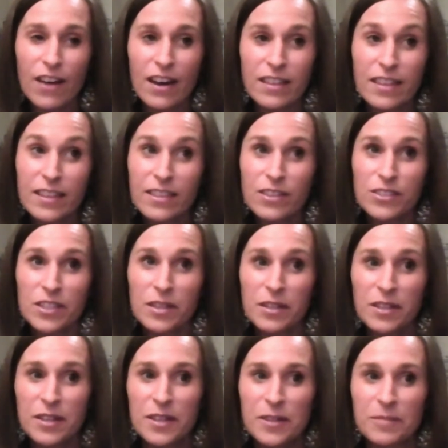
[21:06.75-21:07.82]
I think there's a
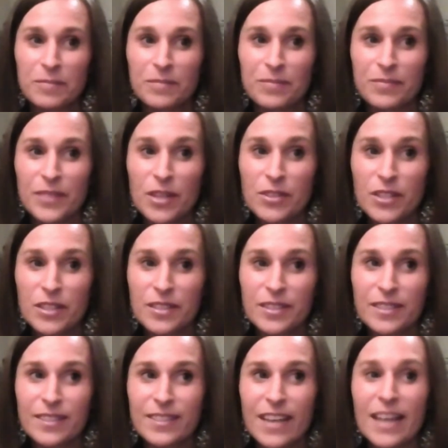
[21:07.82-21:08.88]
there's a
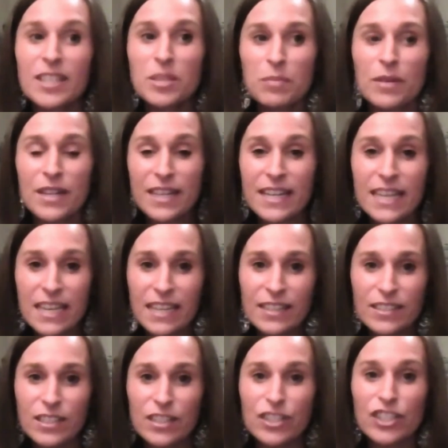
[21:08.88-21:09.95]
desperate need
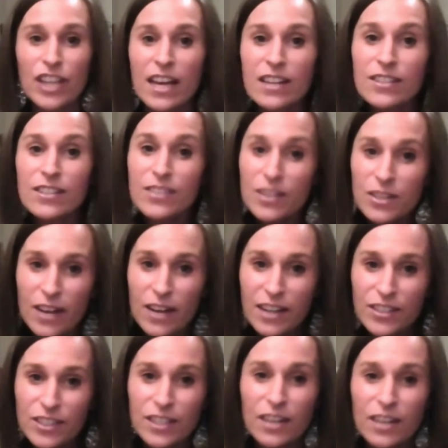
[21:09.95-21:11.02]
to change the
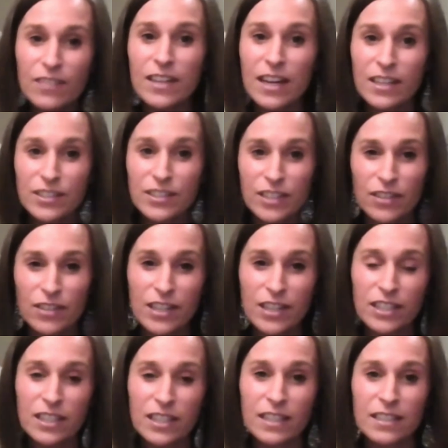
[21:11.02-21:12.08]
direction of the next
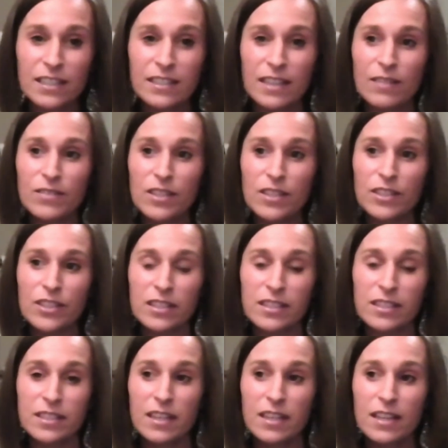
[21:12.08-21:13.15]
generation instead of to
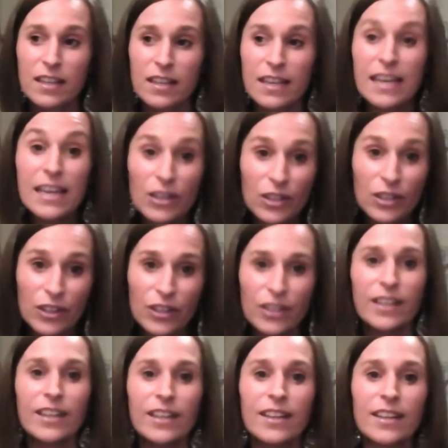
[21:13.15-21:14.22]
just
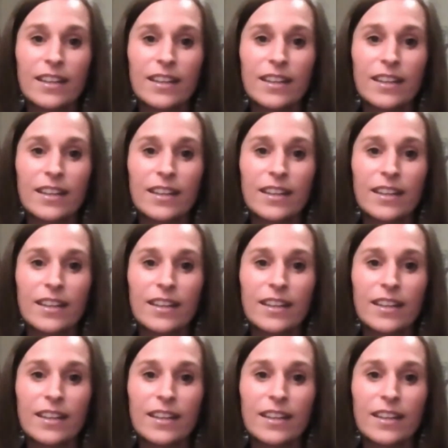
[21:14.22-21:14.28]
heal